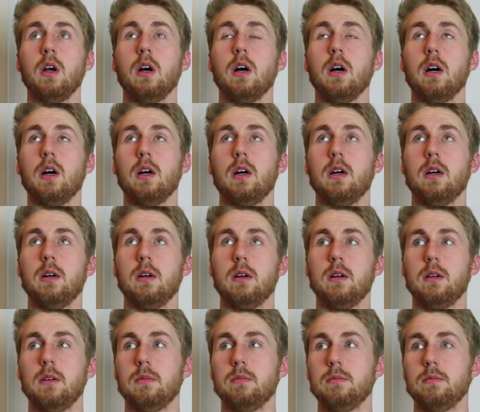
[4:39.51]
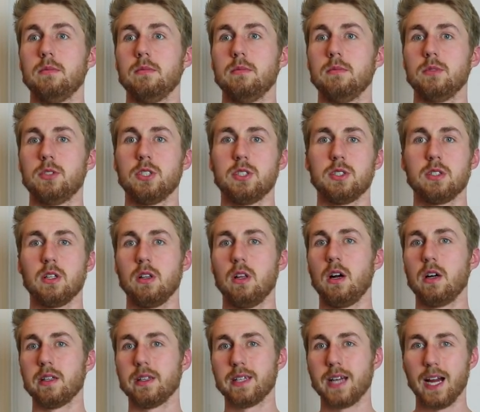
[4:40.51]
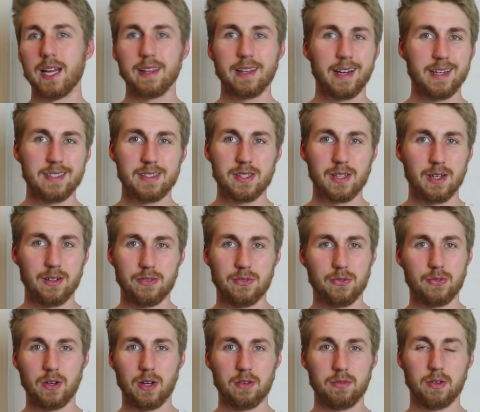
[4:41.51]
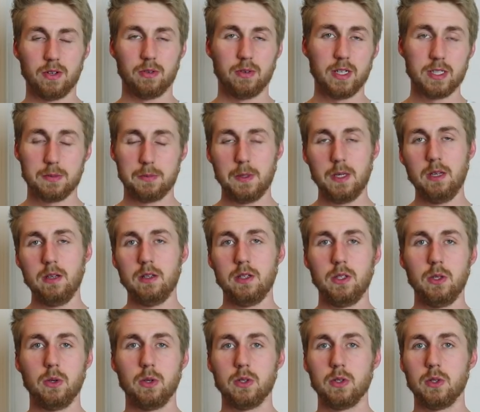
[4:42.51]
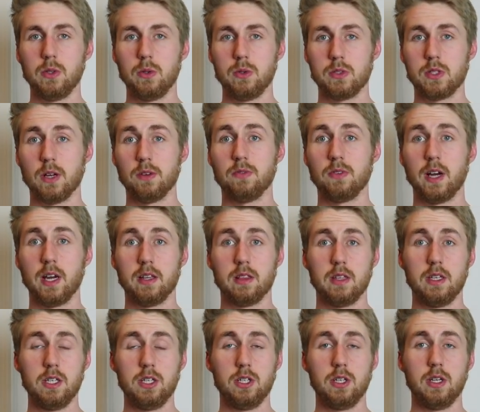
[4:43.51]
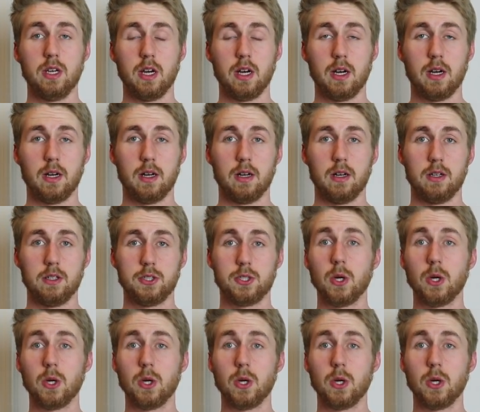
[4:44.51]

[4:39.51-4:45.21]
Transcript: um, just along the guidelines of, of a recipe, you can do stuff like the uh,